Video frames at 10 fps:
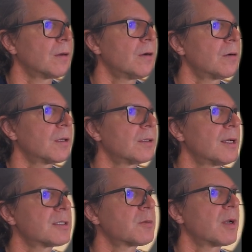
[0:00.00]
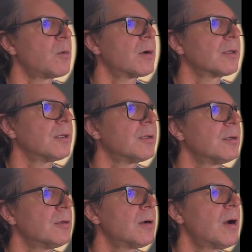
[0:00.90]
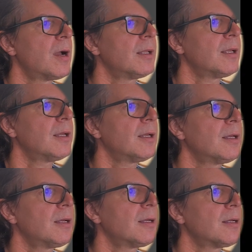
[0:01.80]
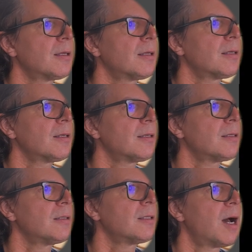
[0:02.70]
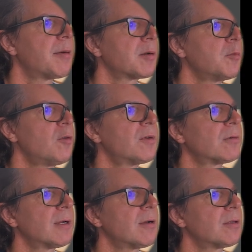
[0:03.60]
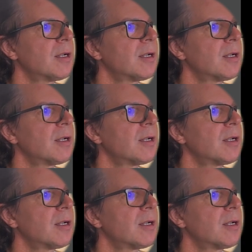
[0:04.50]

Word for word: Okay, that's what I wanted to do. All right, and I'm gonna move it around.